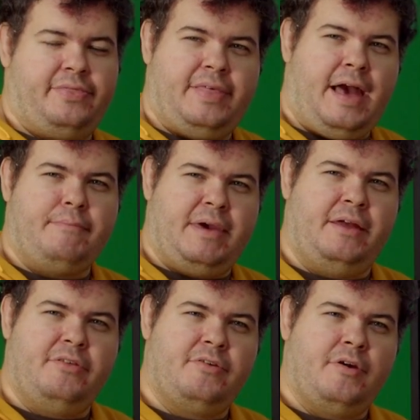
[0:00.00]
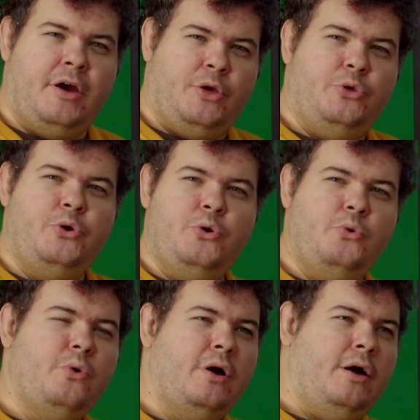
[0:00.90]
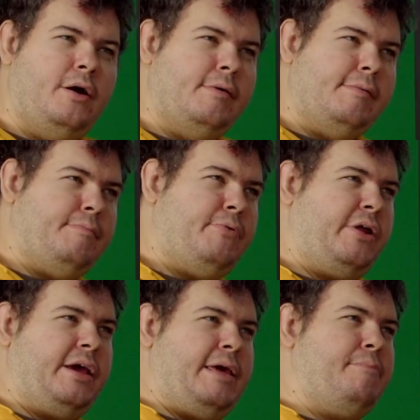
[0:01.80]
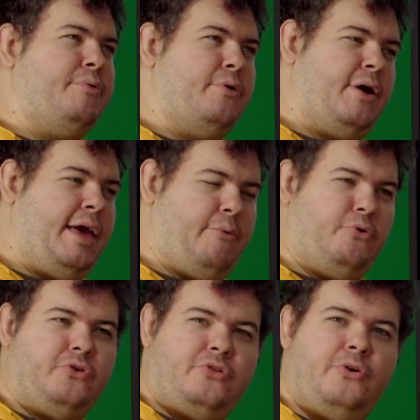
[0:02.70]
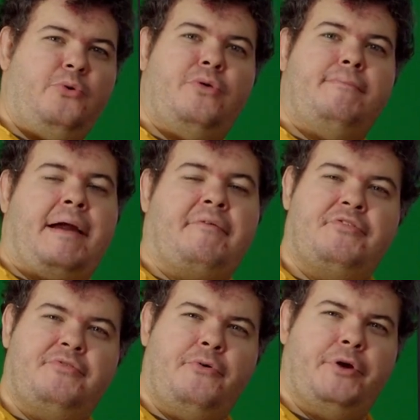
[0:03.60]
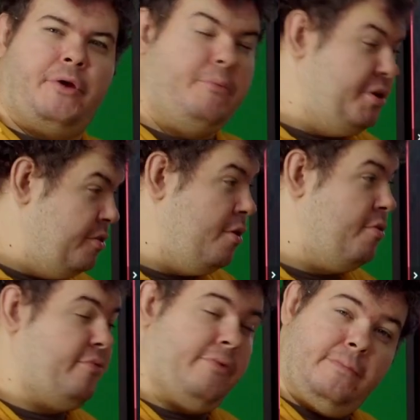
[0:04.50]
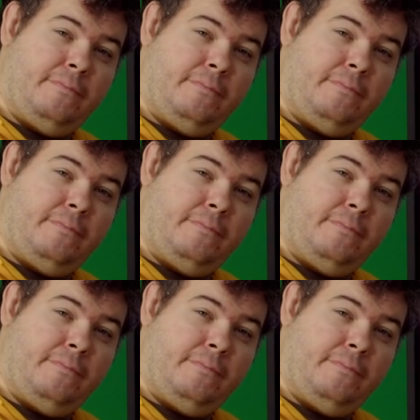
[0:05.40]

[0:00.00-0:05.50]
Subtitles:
That means you putting an input, it will just do the maths for you, which is useful.